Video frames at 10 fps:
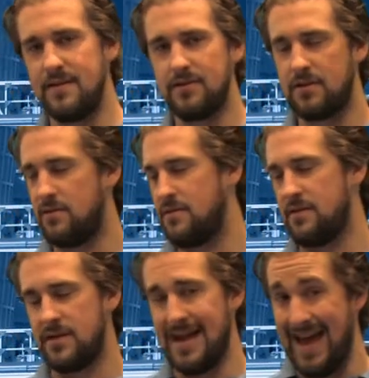
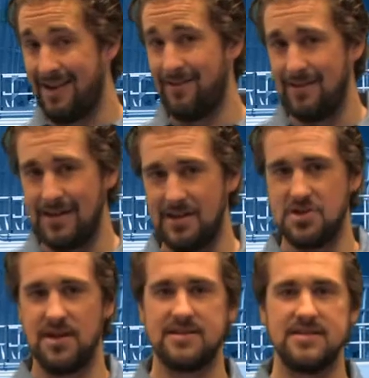difficult to accurately
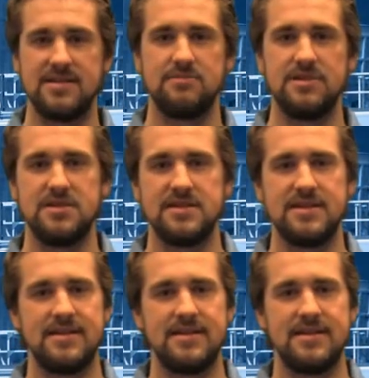adjust these switches